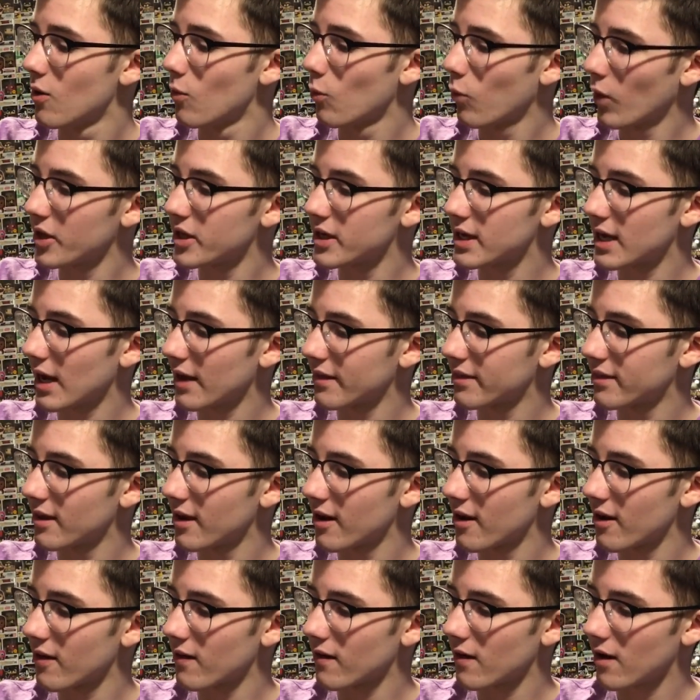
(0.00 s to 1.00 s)
what you got
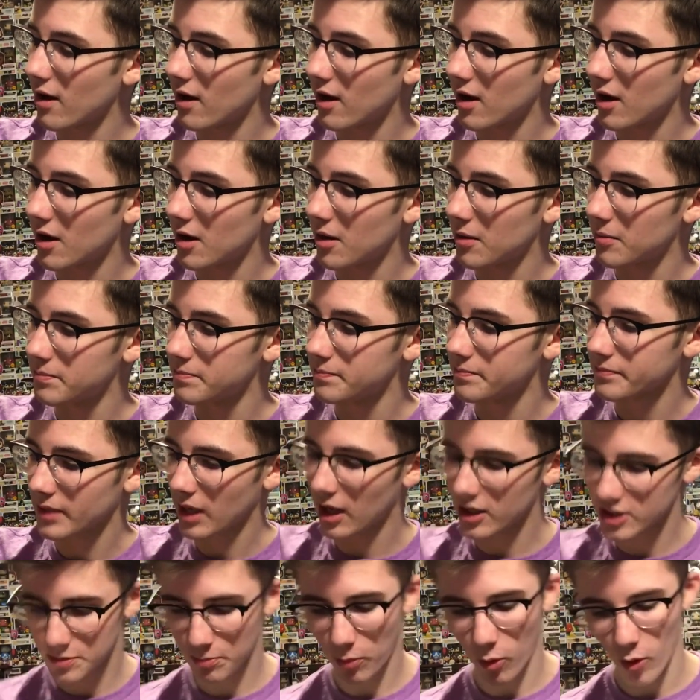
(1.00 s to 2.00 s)
there. Um,
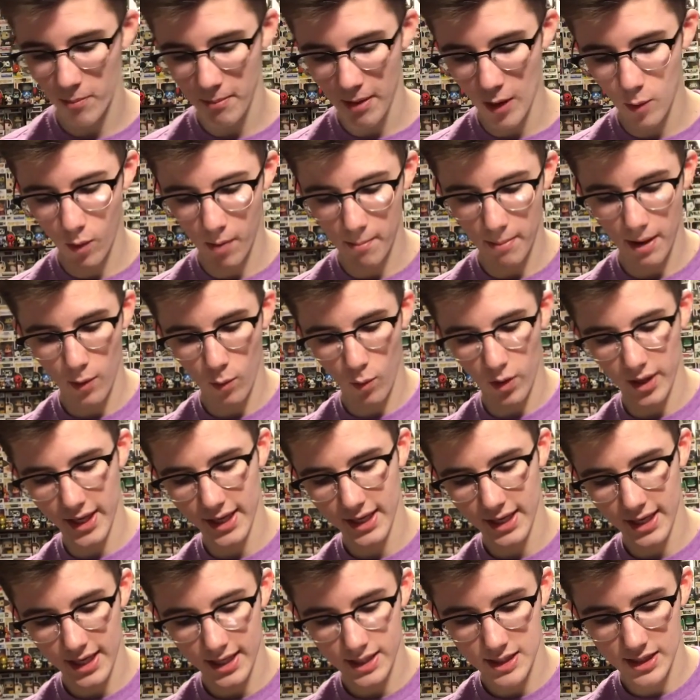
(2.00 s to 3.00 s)
I'll just pull them out one by one,
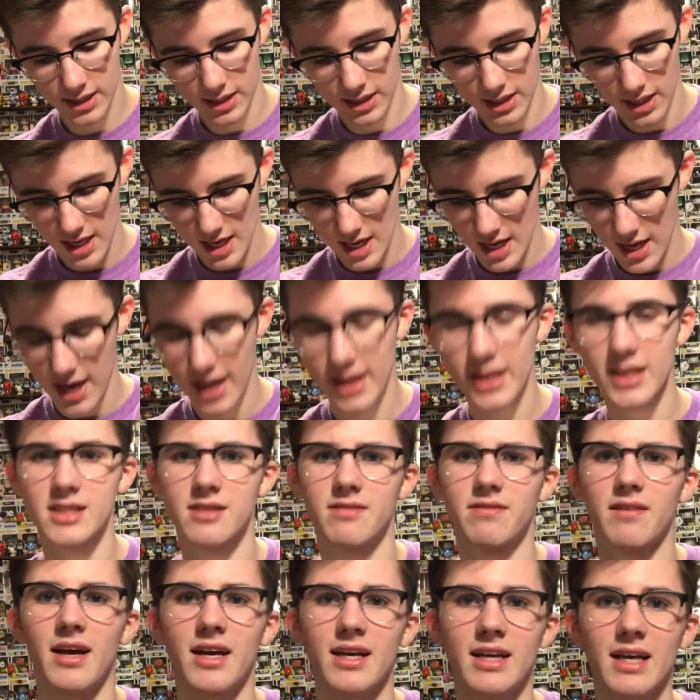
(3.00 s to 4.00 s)
I guess. And
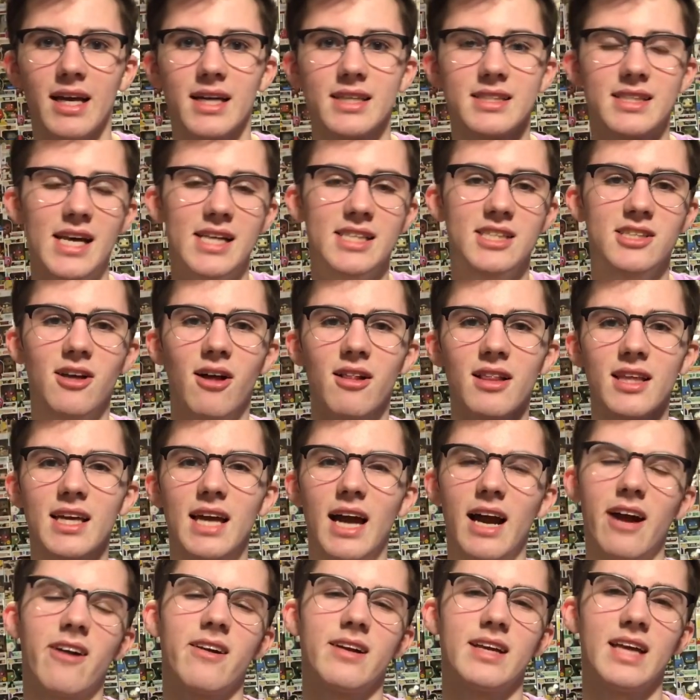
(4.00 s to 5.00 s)
it's fine, guys. That
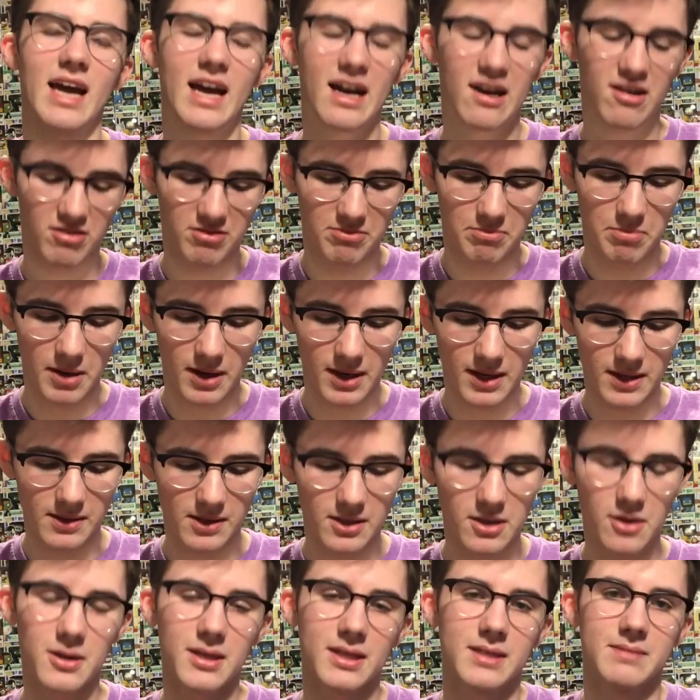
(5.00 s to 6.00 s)
Sully I already have, but
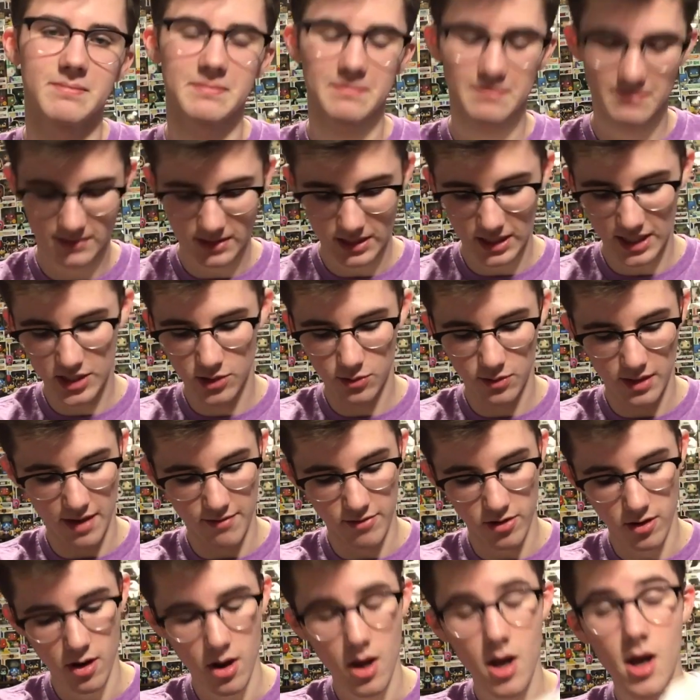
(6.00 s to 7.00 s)
you know what? It's
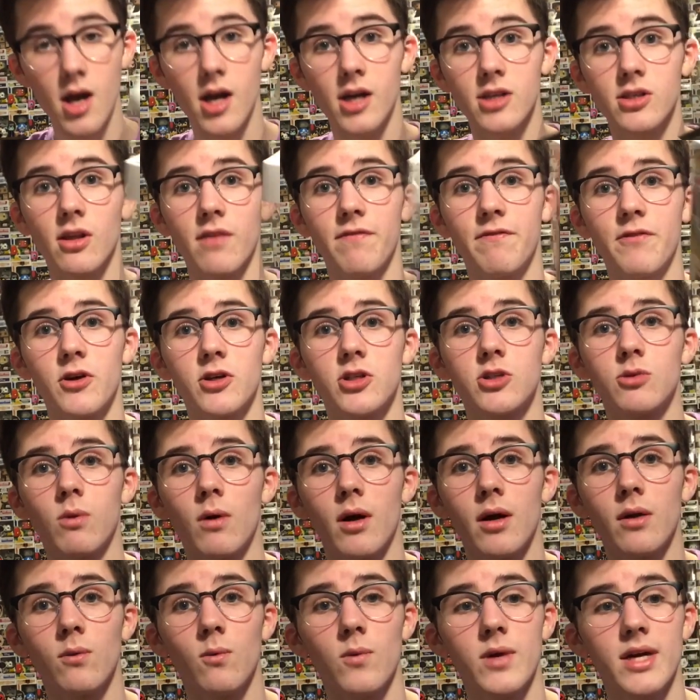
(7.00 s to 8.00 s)
whatever. So the first
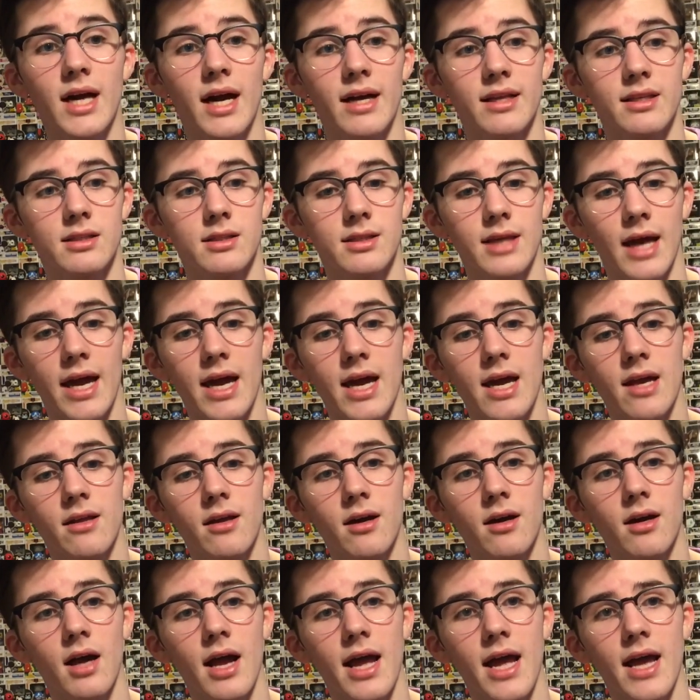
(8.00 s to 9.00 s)
one, we got
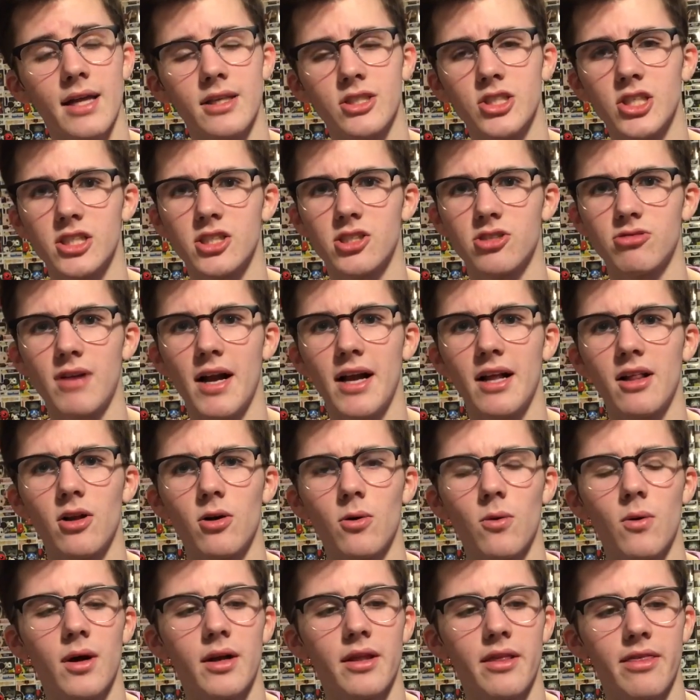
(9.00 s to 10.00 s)
Diana, and just the
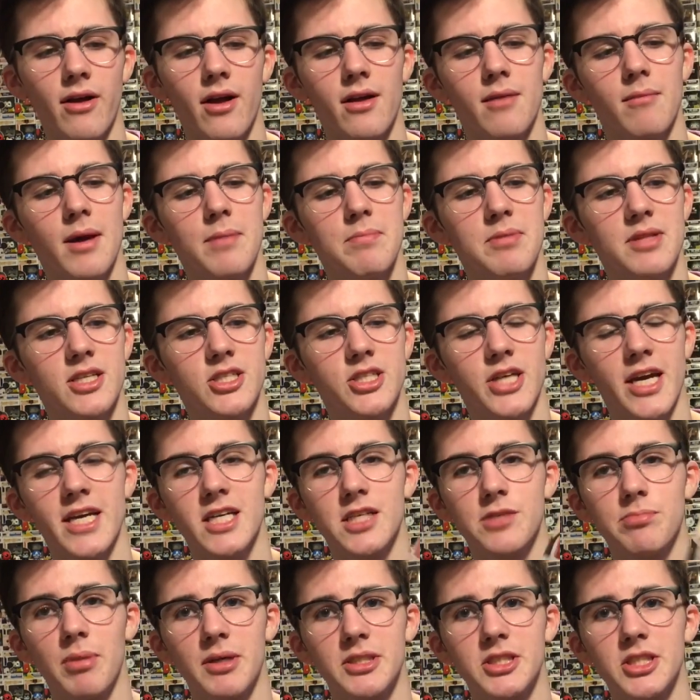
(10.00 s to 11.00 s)
regular one. Thought it might be the
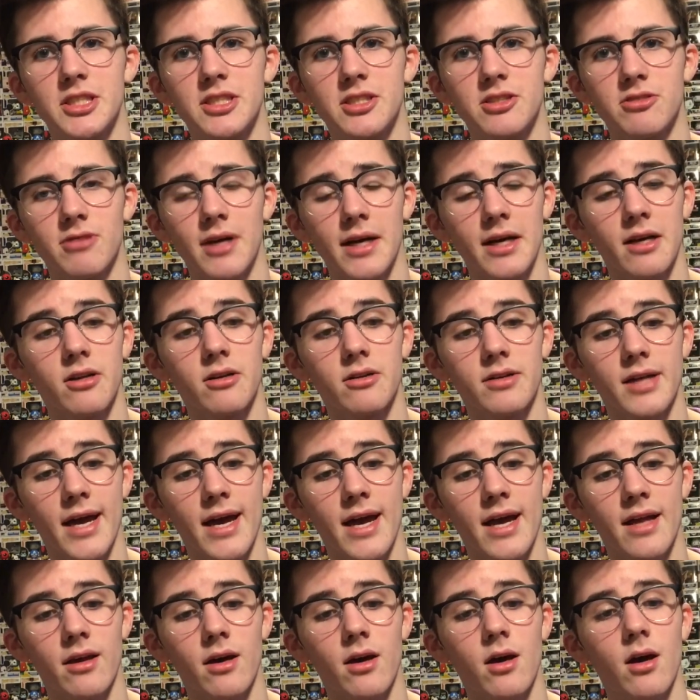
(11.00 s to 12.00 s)
Chase, but just the regular
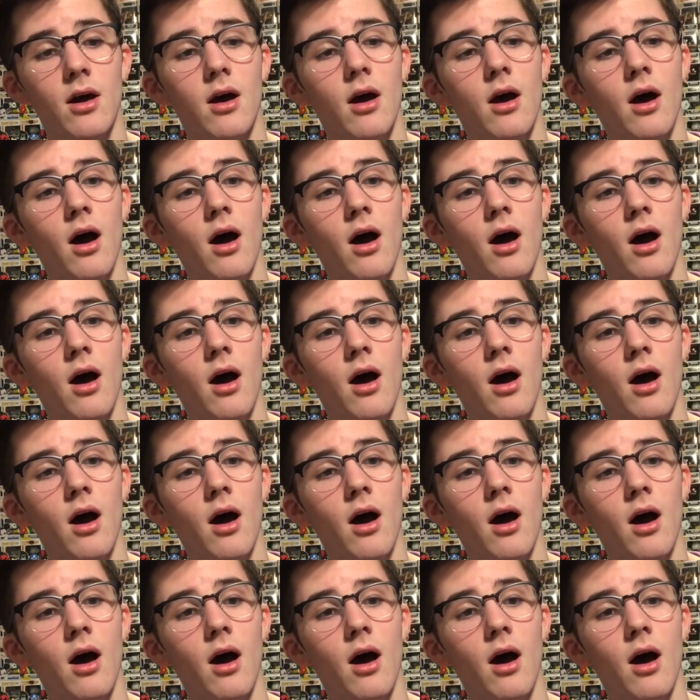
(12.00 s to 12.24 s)
Diana.